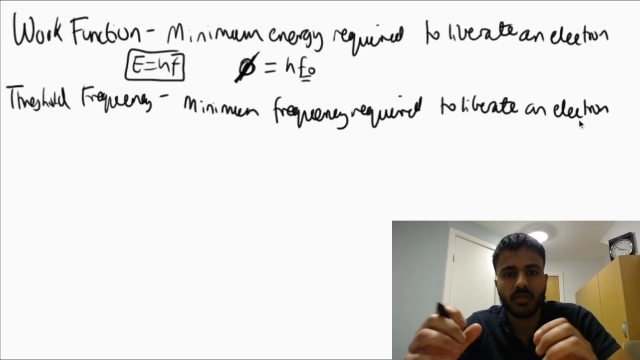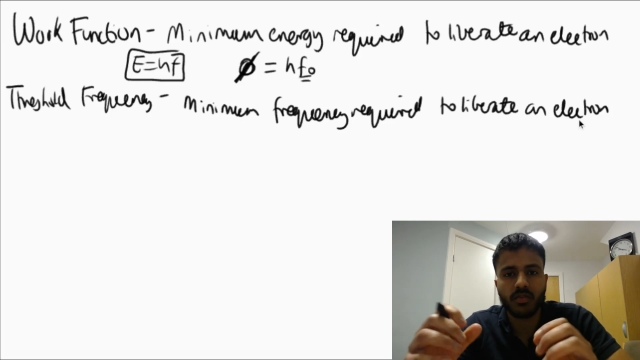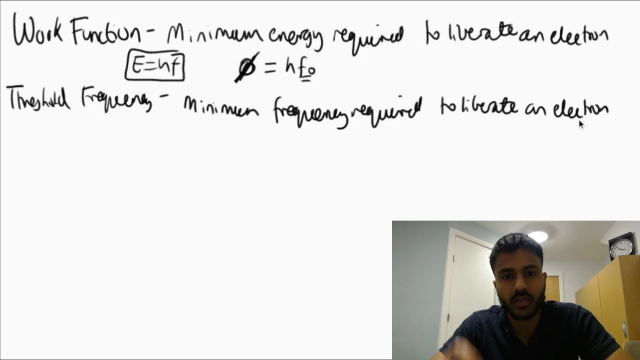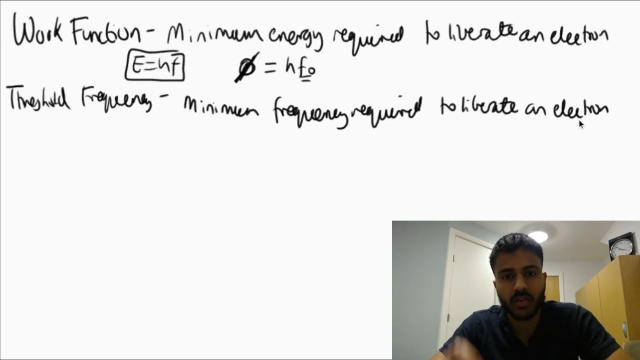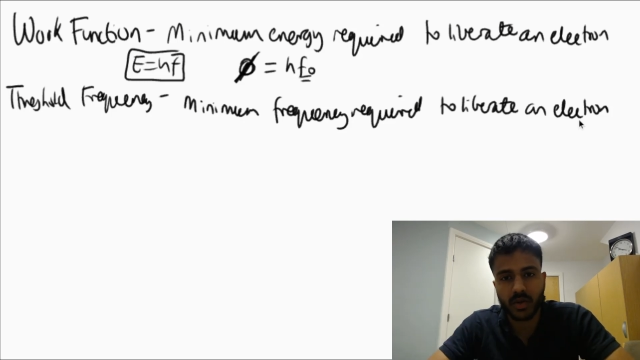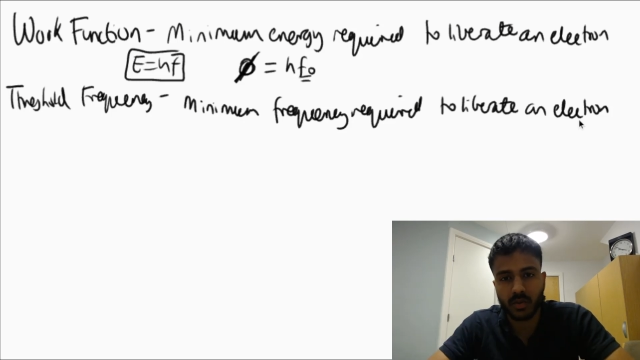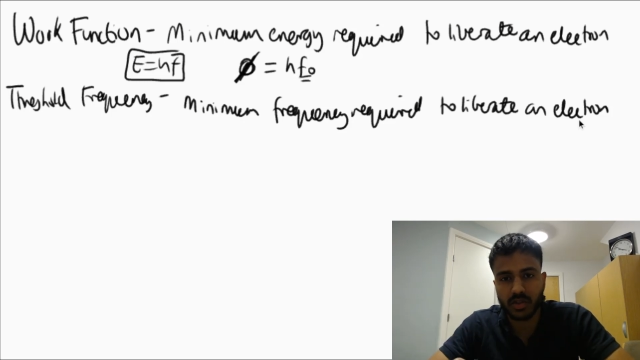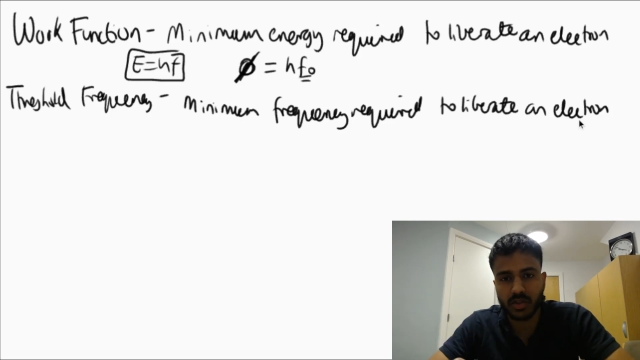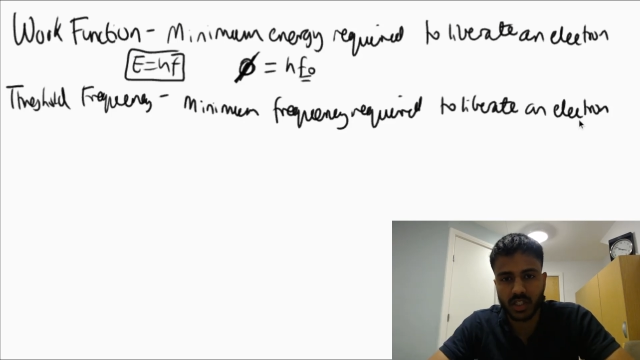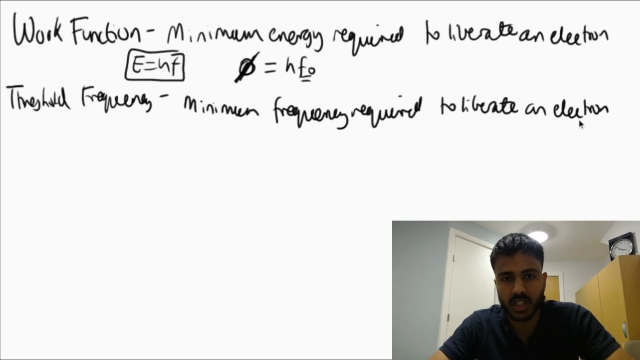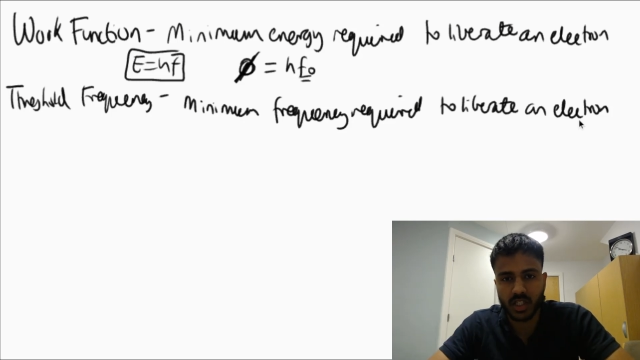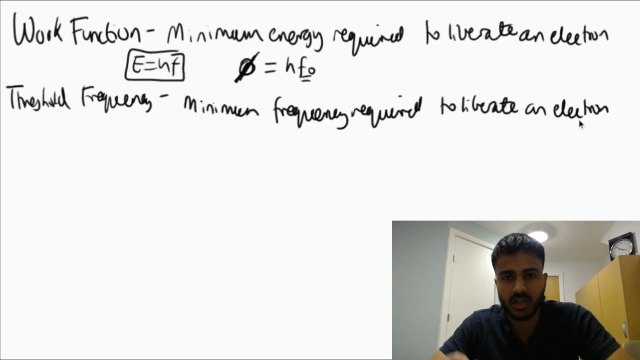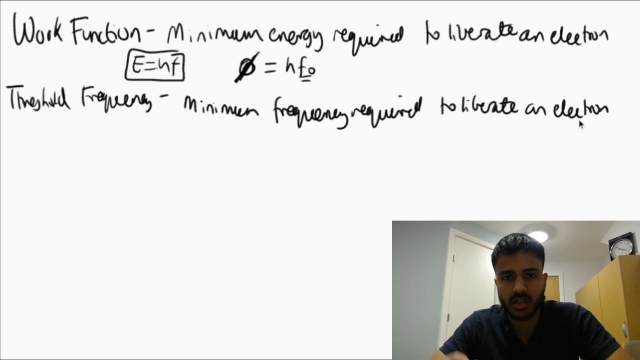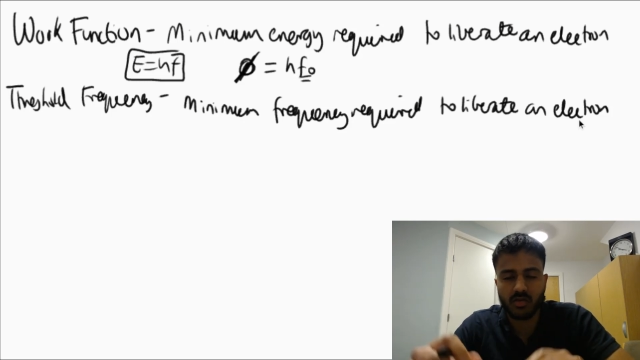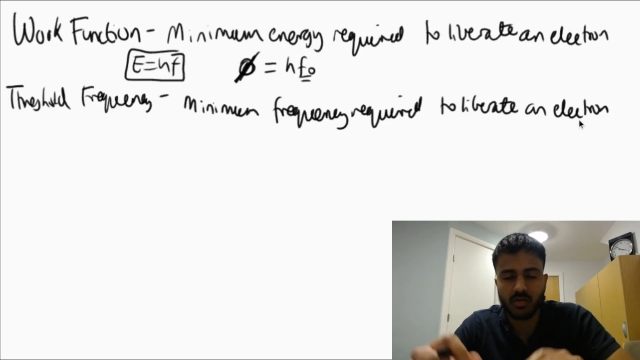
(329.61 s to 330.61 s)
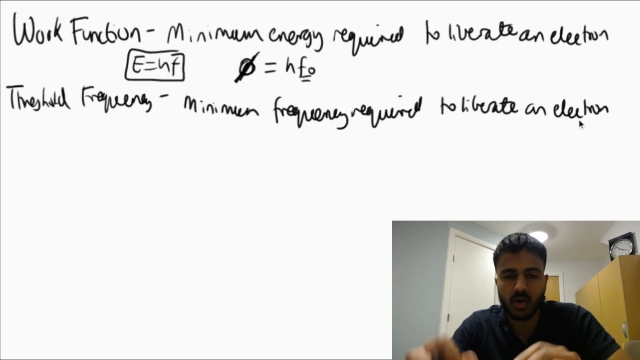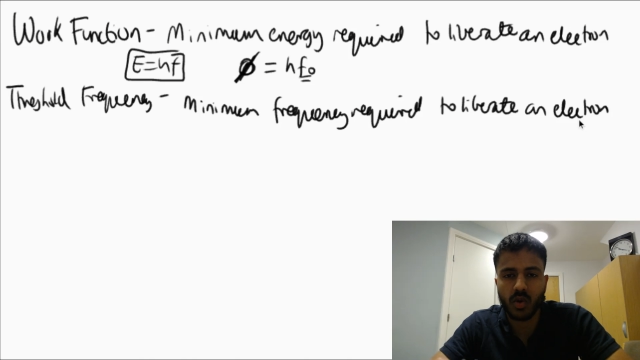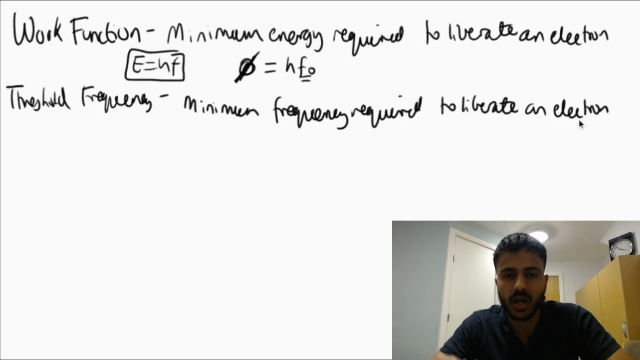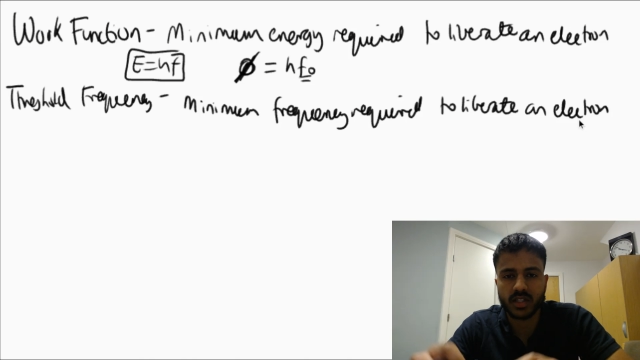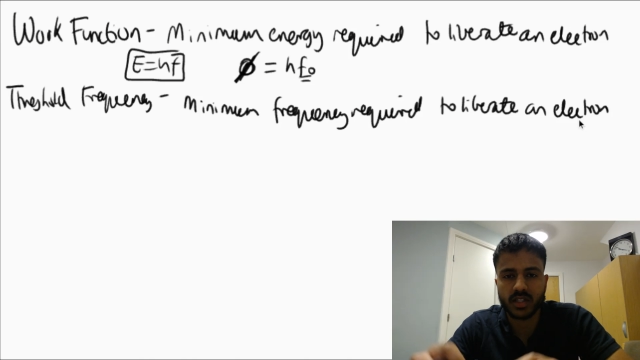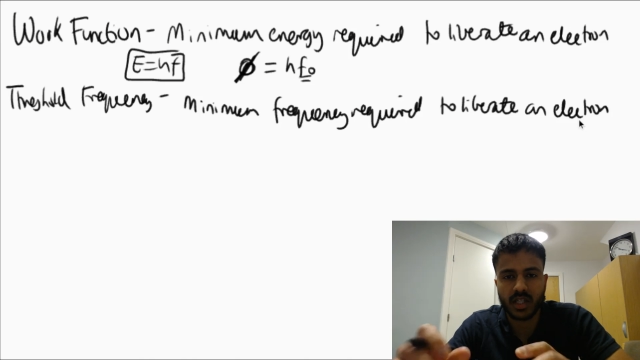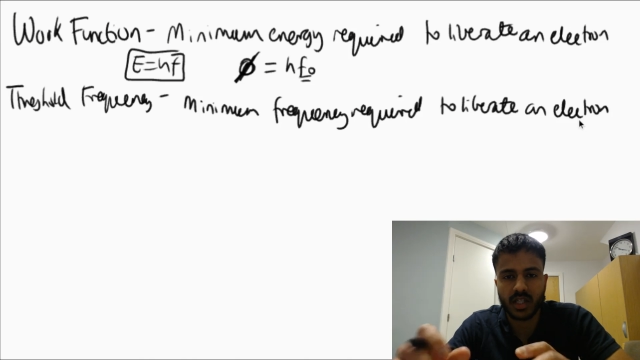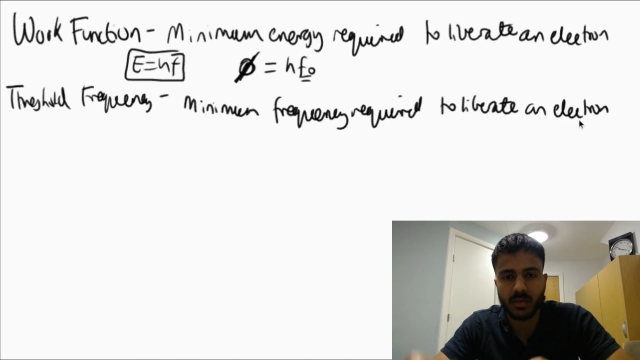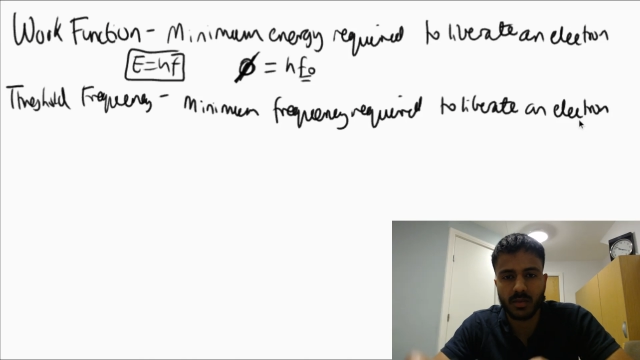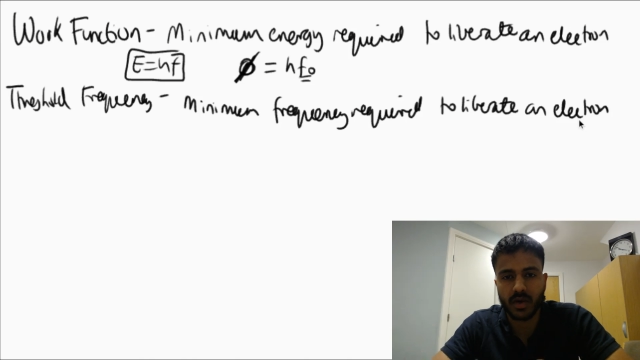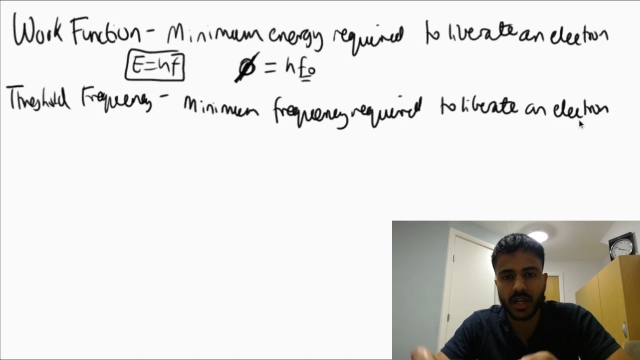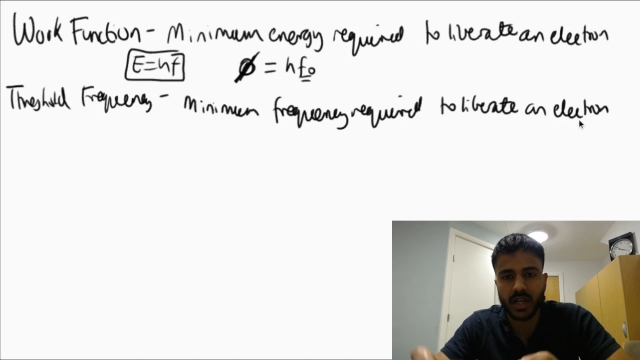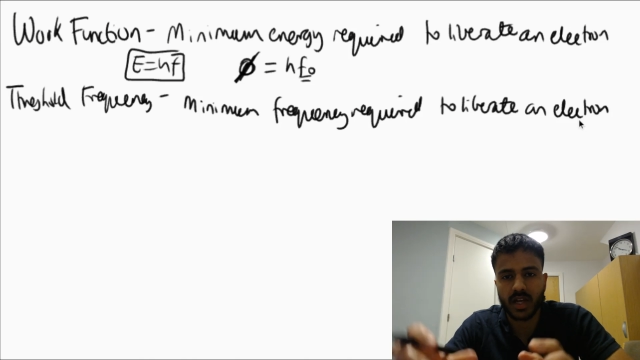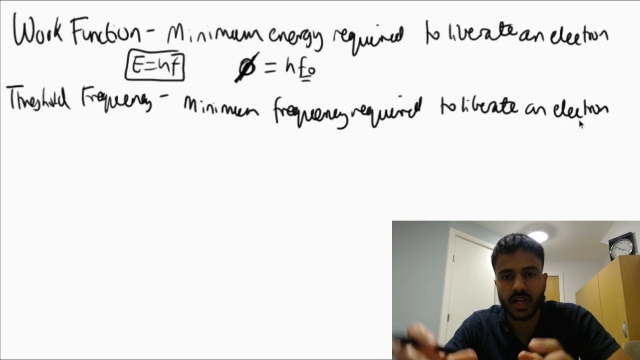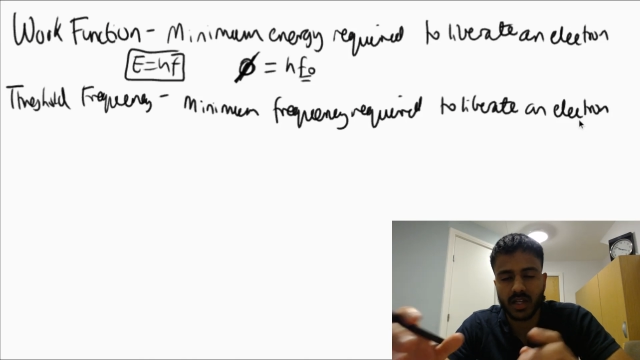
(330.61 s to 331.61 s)
frequency required to
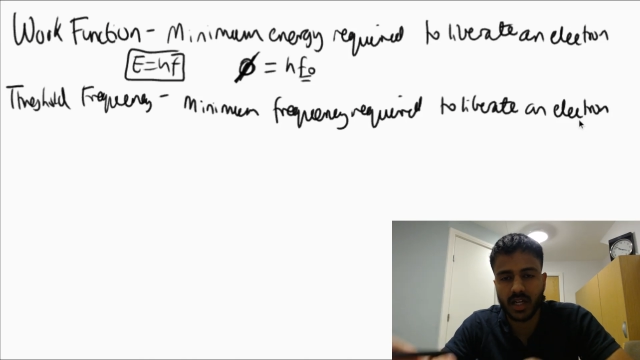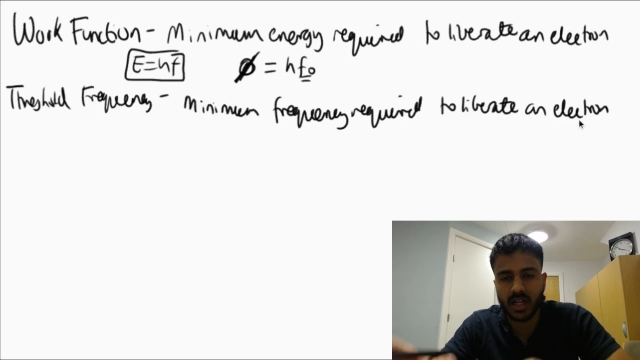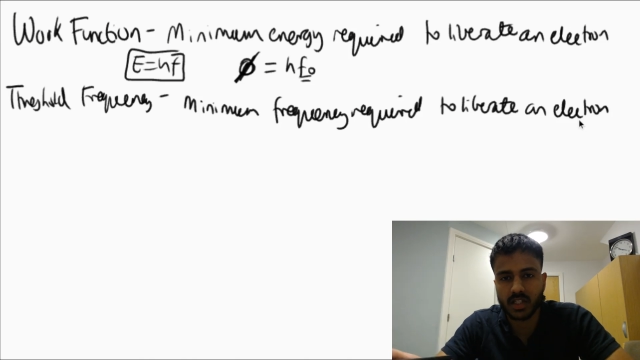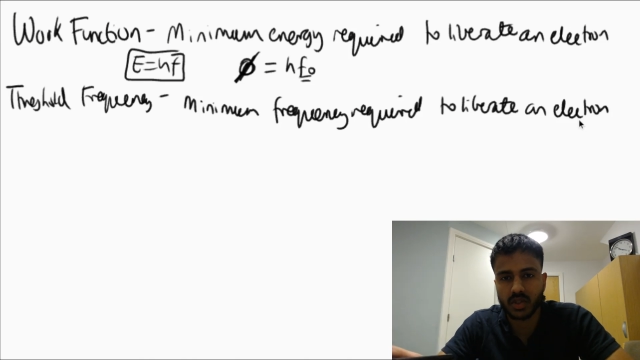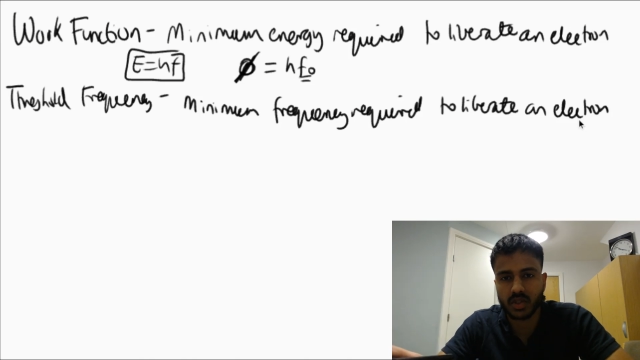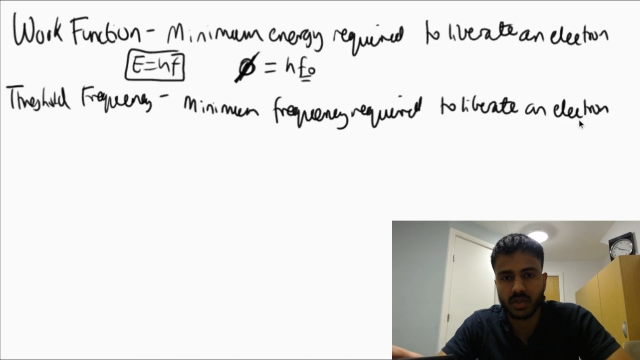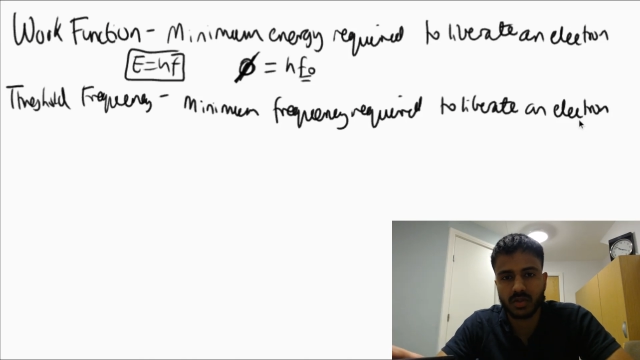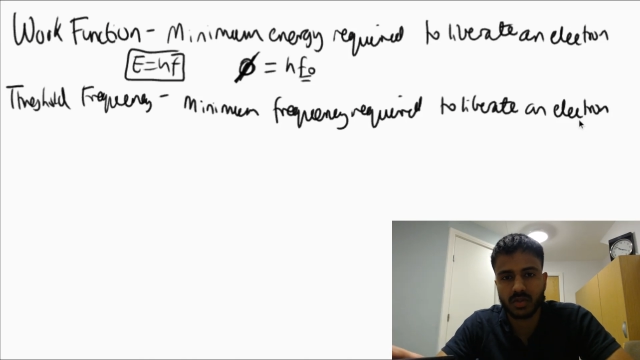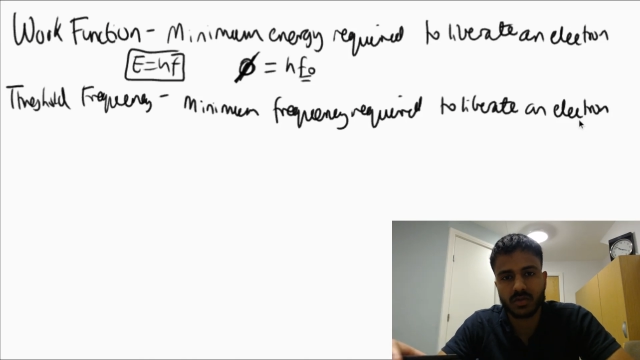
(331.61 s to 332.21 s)
liberate an electron.